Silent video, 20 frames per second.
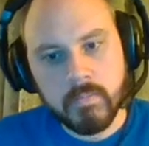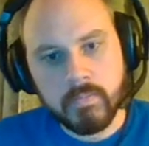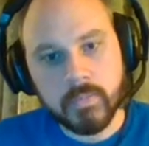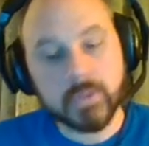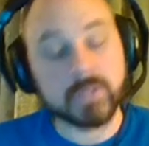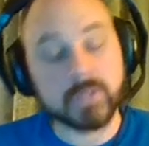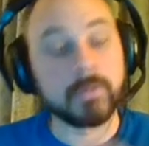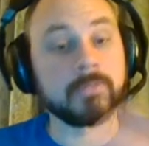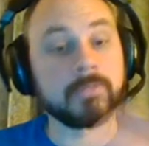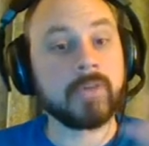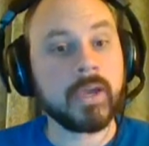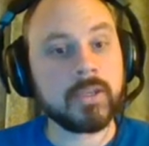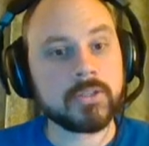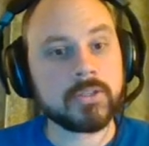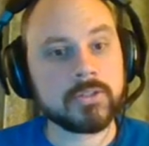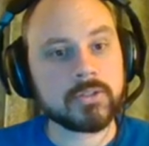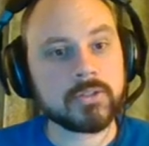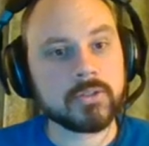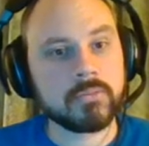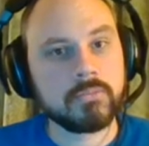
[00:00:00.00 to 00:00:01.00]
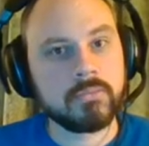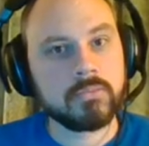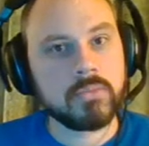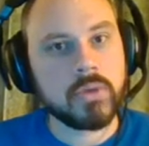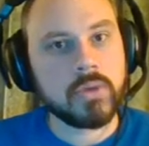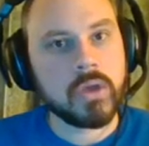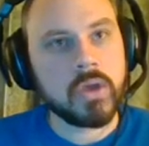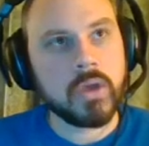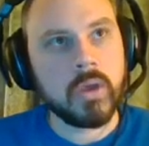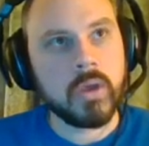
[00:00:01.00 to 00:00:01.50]
Some advice,
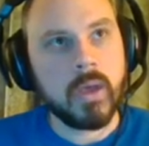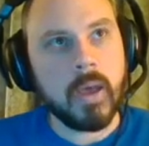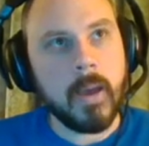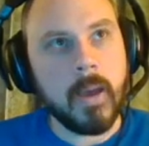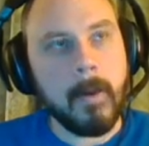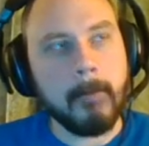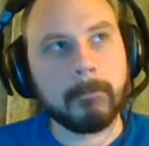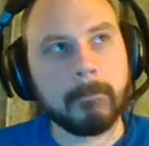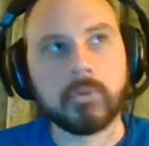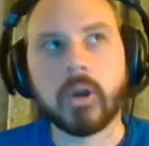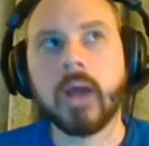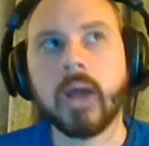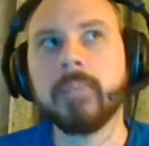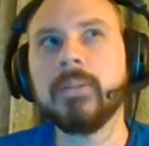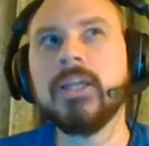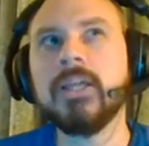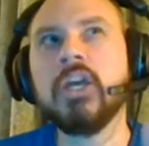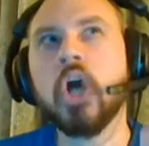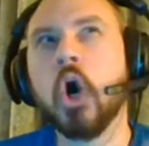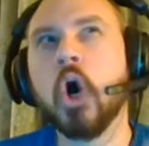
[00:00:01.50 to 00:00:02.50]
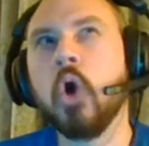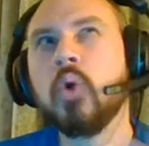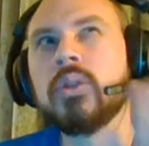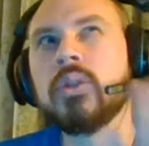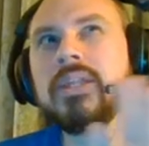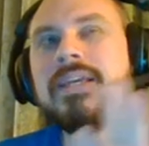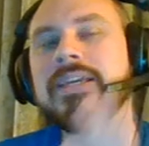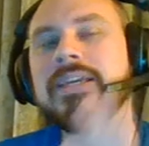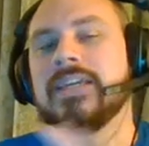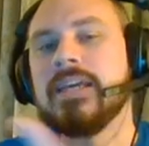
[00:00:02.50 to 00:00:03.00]
probably
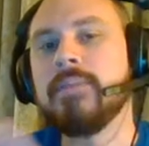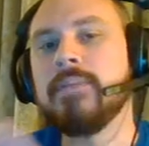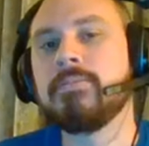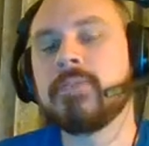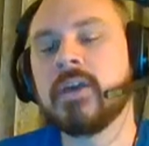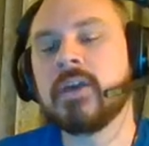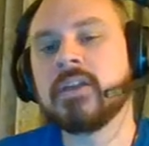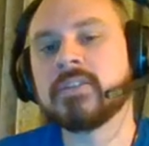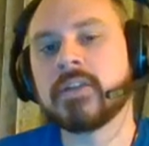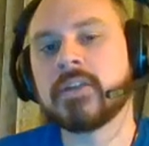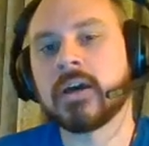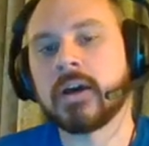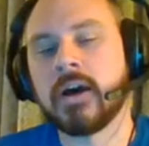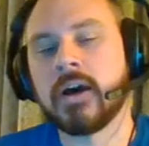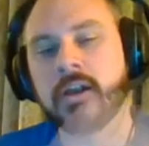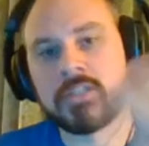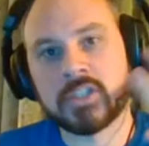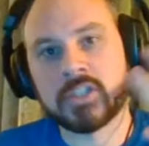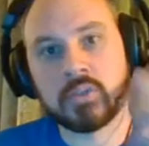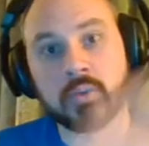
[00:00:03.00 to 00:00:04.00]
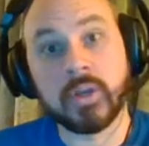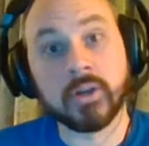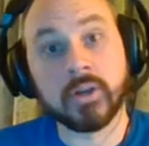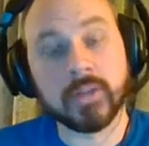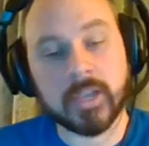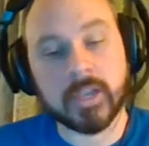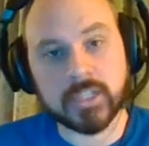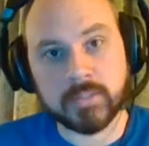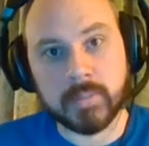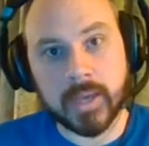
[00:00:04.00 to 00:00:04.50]
only keep things that cost 3 or
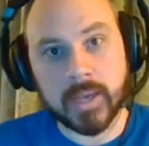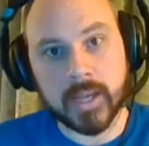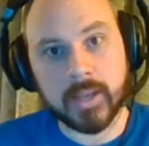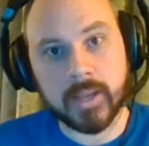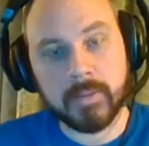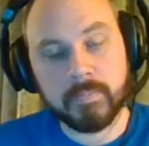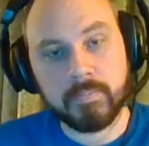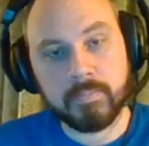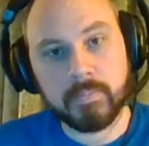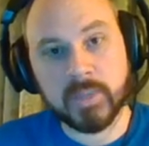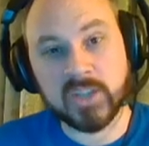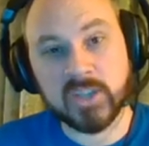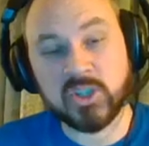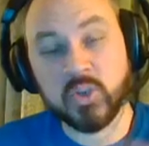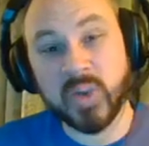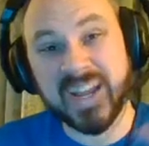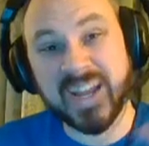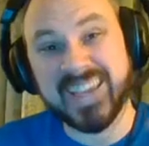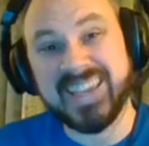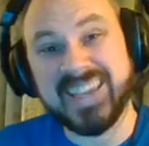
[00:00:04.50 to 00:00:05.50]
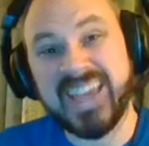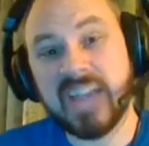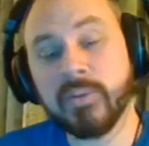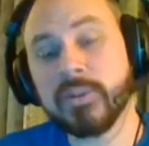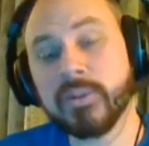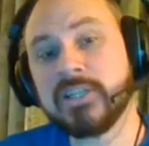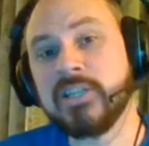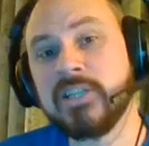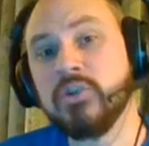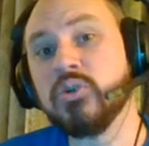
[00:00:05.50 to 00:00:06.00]
less mana, because you want to
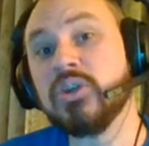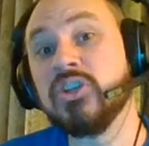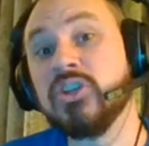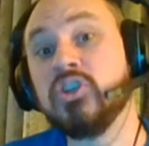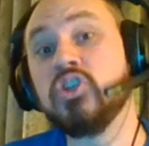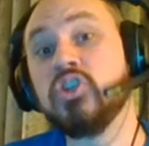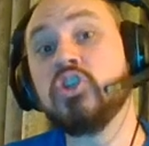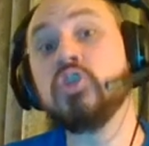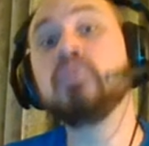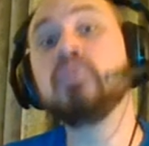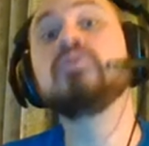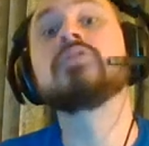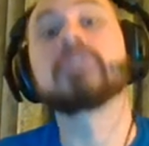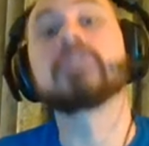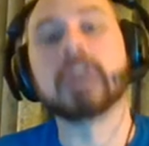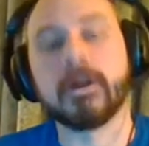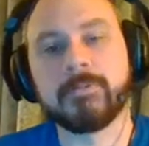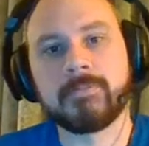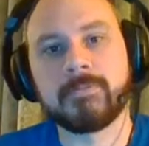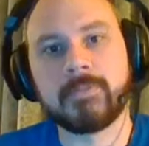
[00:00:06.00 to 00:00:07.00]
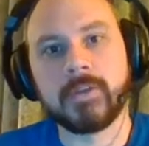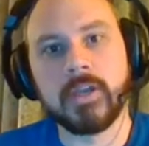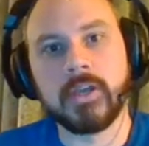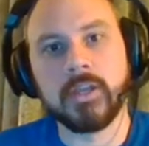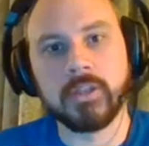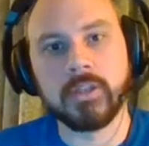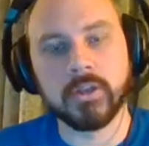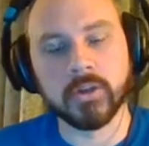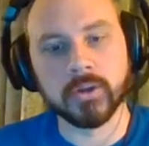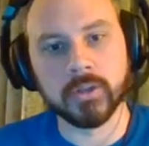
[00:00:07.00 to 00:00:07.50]
guarantee you can do stuff
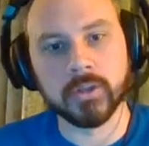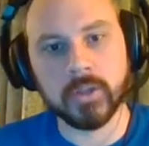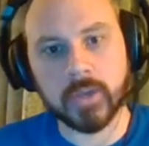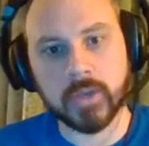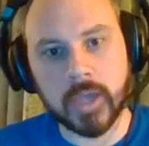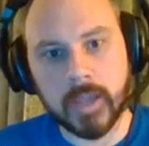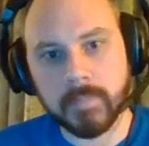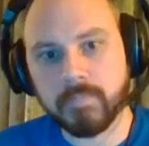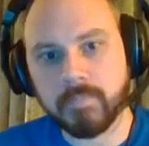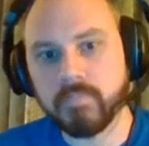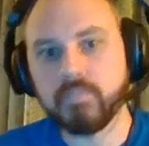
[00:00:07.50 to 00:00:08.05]
in the early game.